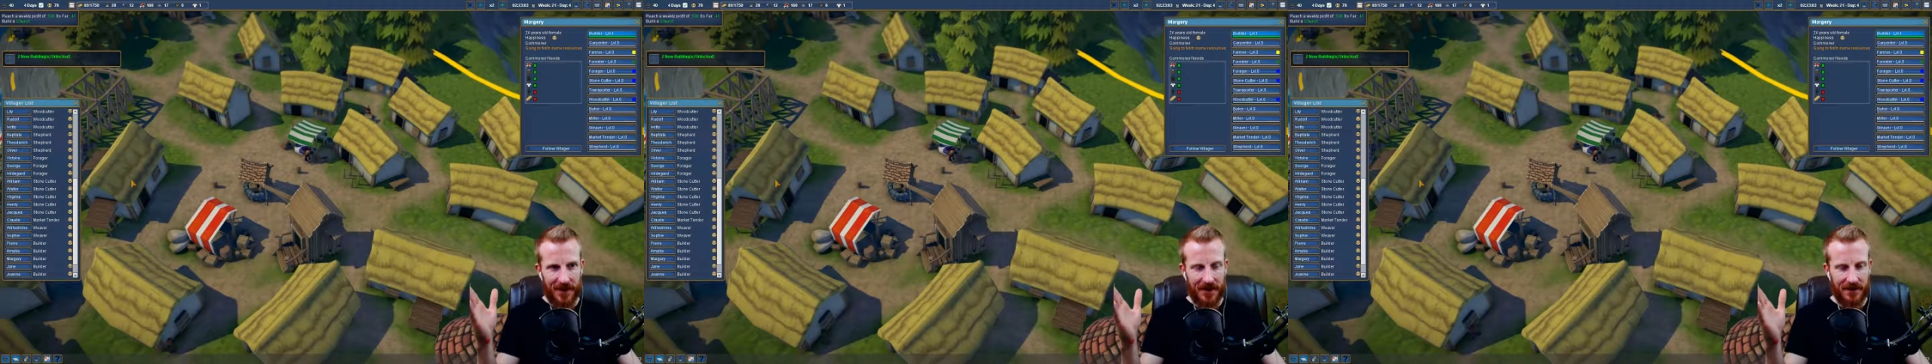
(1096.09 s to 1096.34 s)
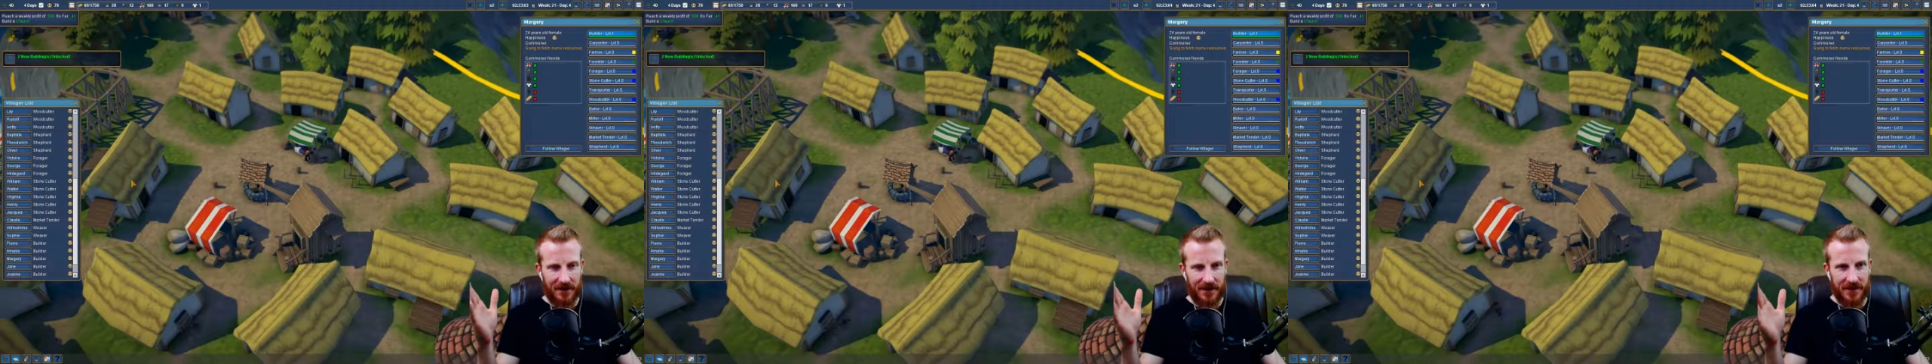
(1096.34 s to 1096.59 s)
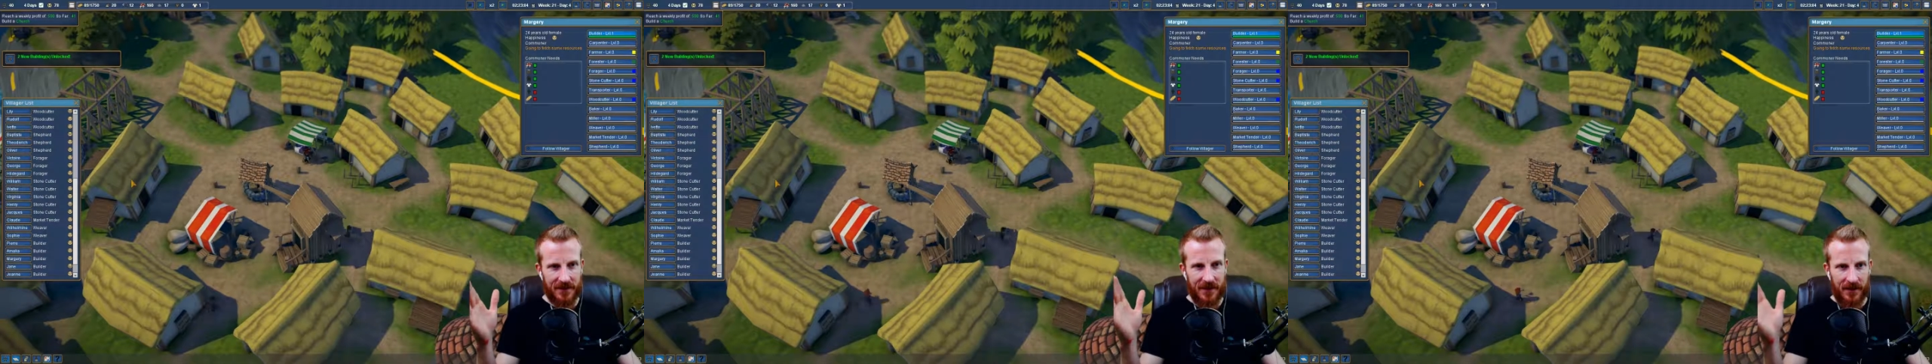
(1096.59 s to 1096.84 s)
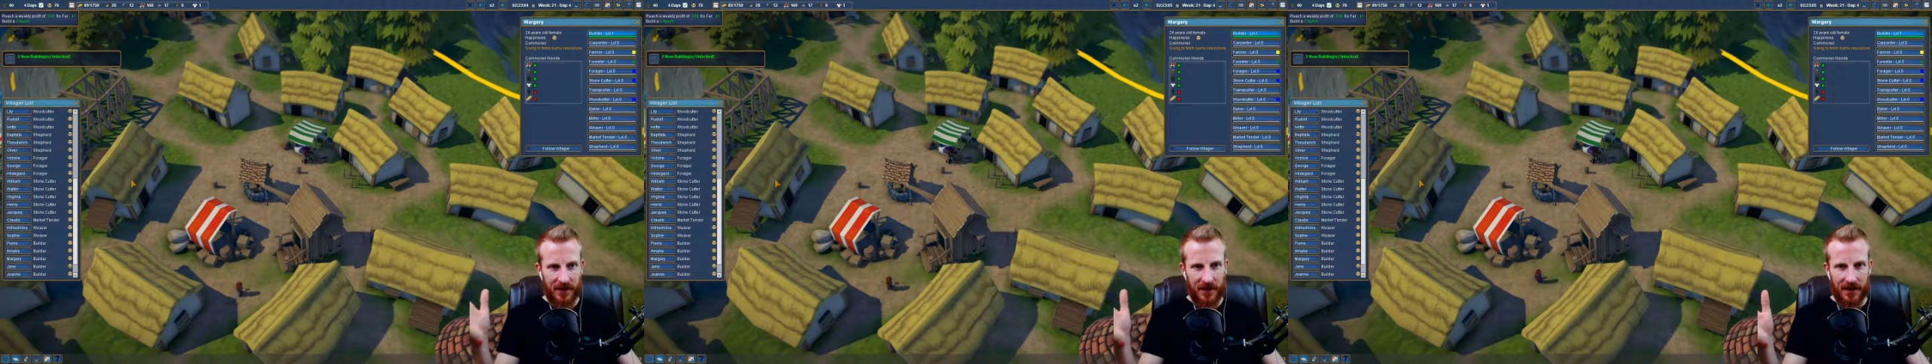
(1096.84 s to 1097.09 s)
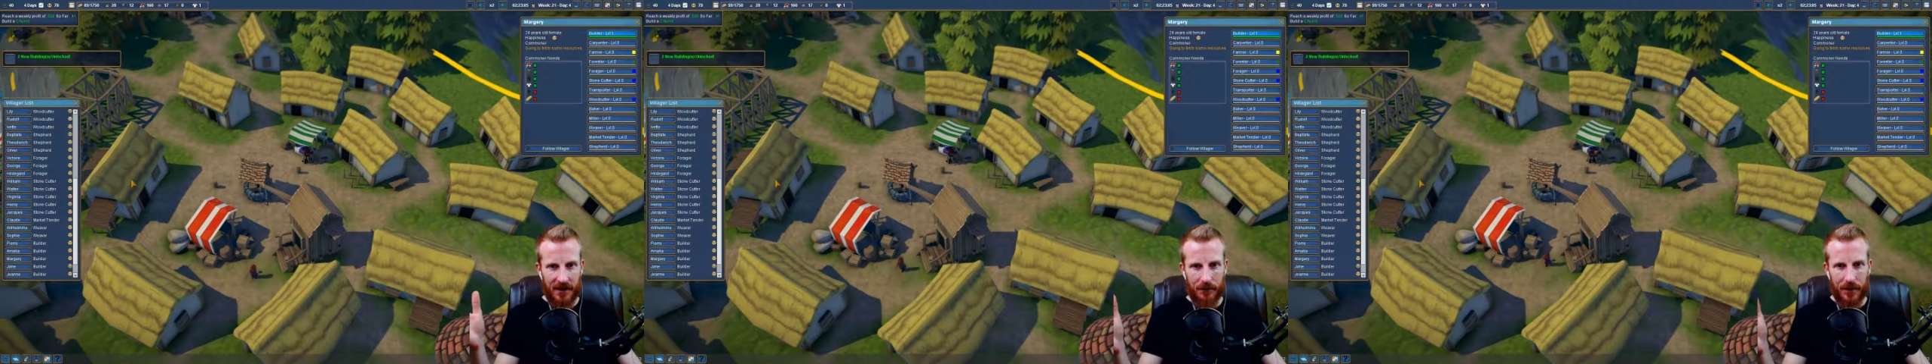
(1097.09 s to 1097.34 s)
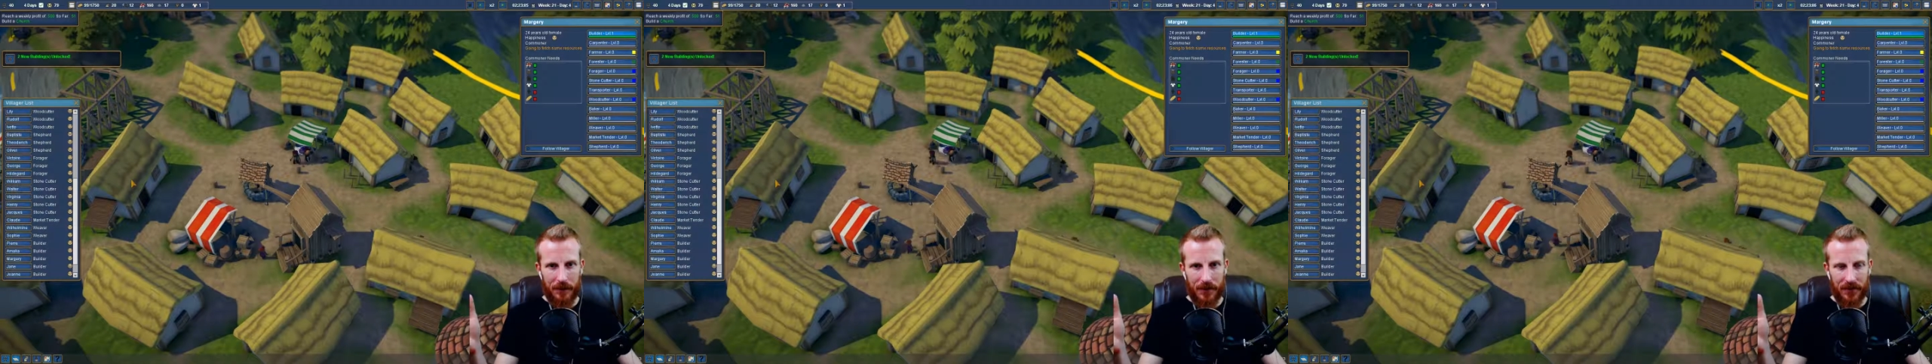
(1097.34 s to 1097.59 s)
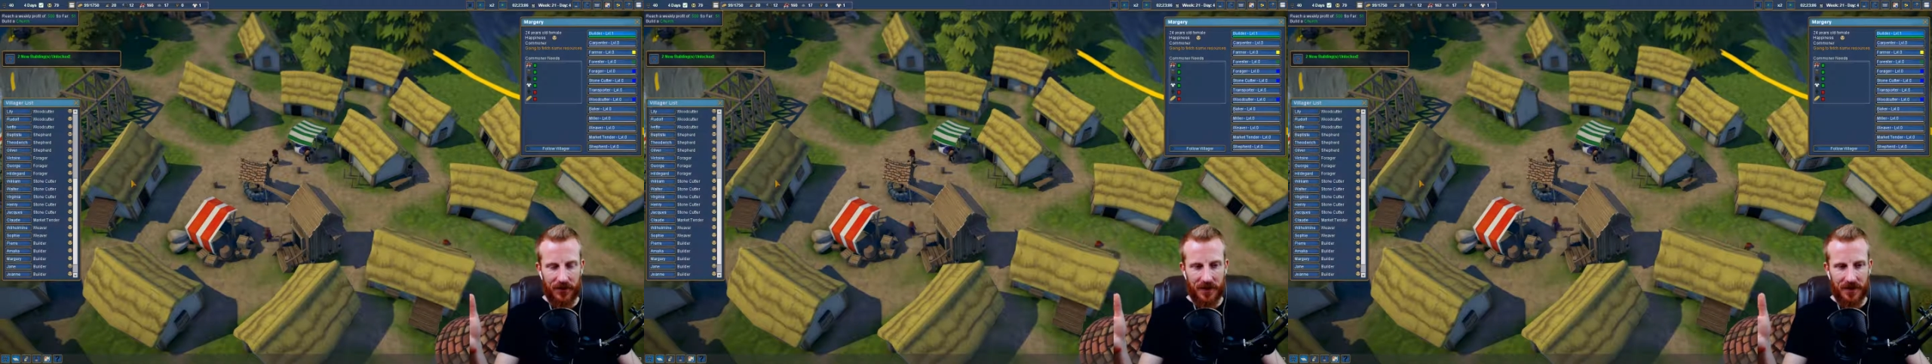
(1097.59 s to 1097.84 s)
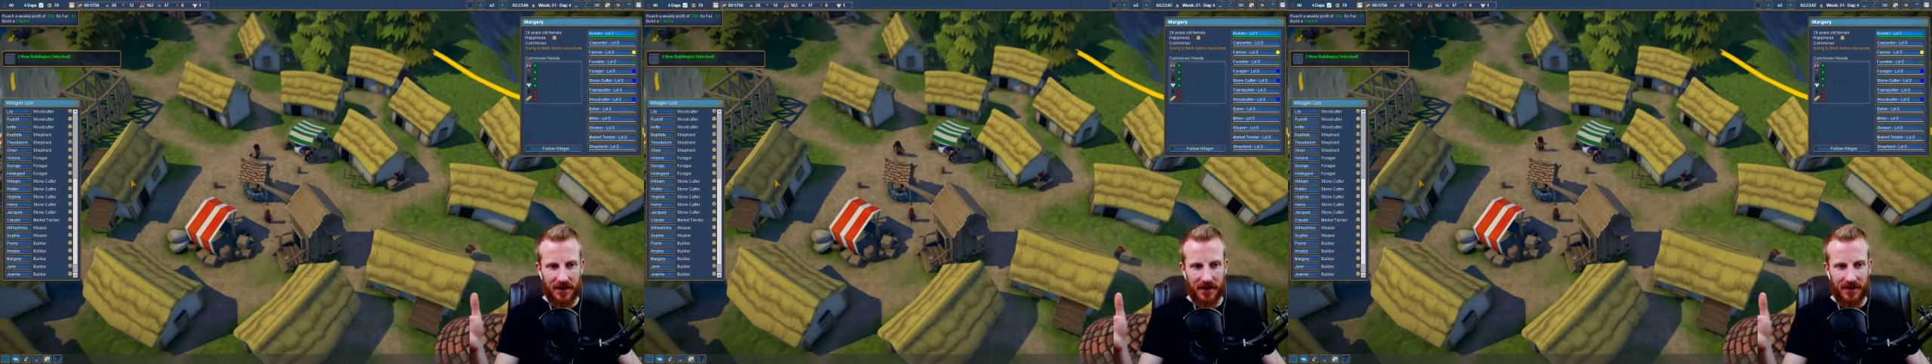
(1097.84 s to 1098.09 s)
handling by
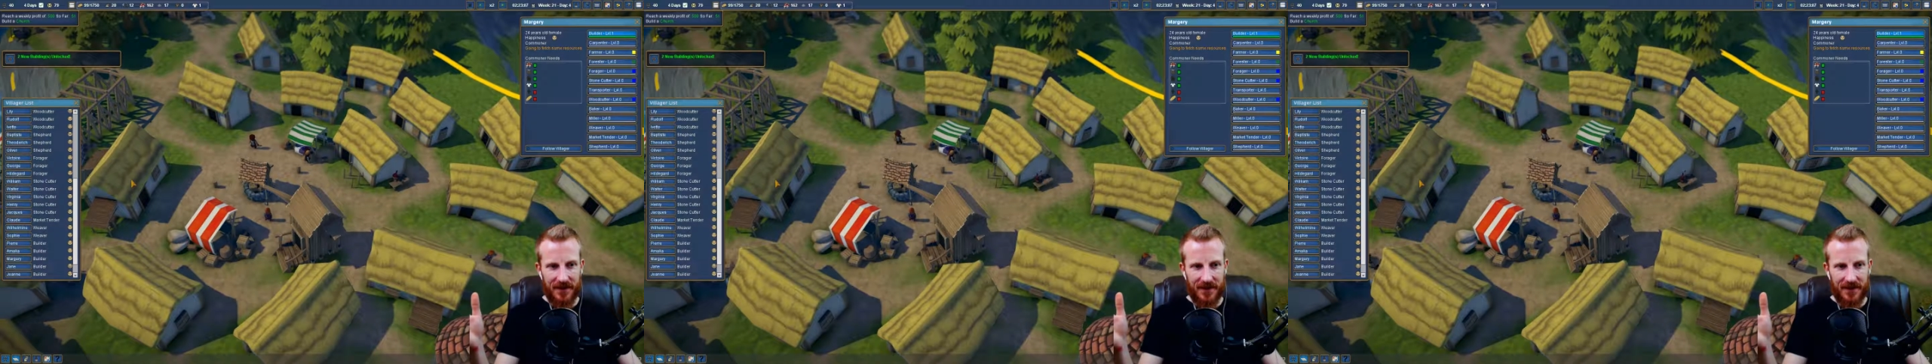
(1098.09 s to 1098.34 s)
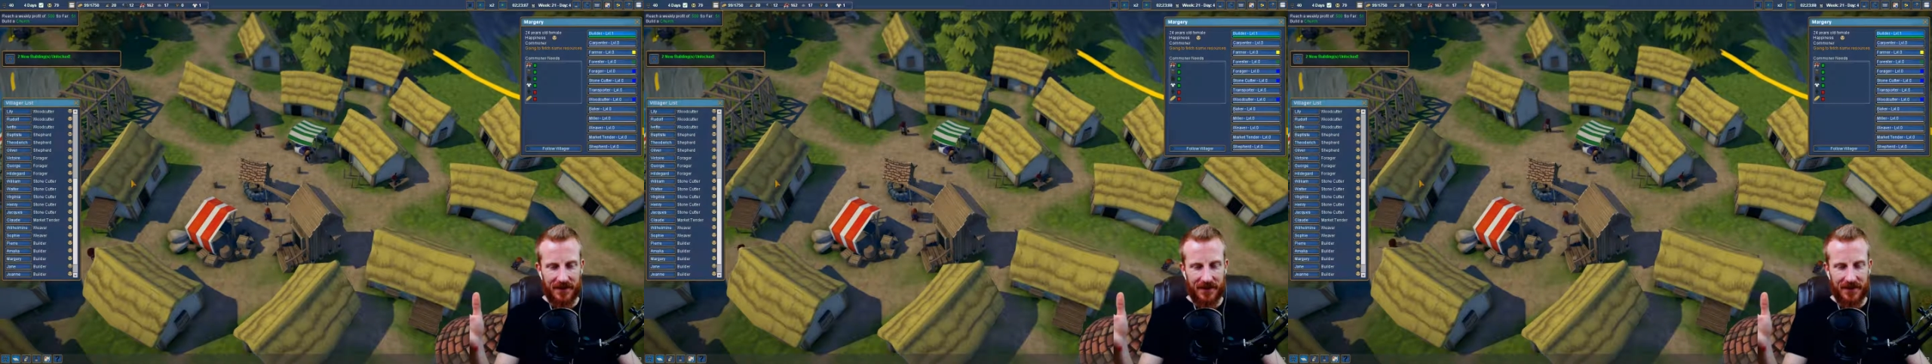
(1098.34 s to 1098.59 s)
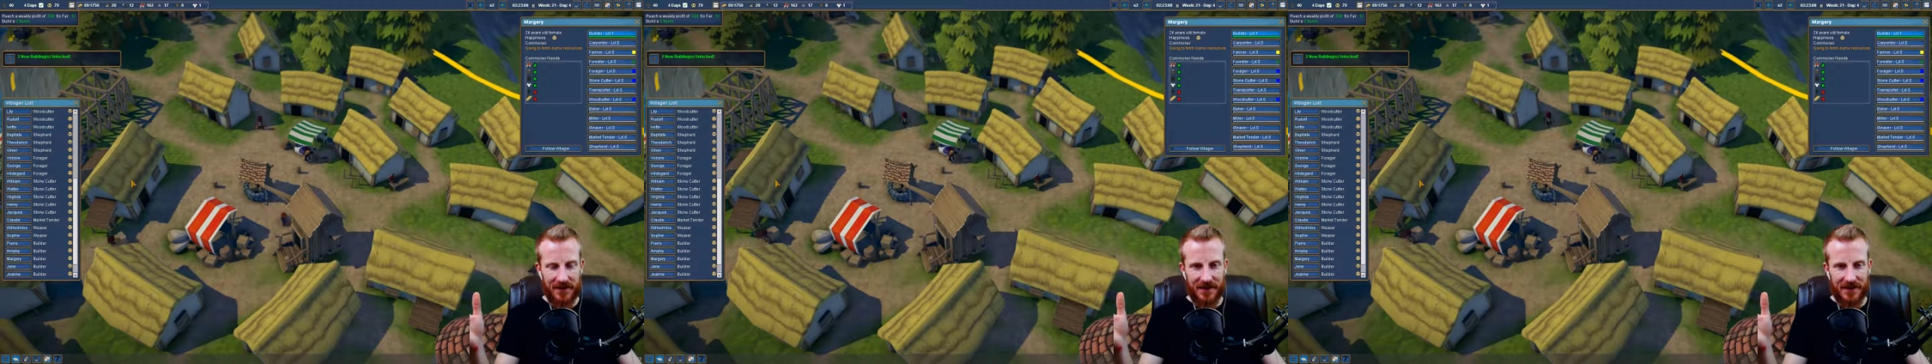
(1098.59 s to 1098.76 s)
building the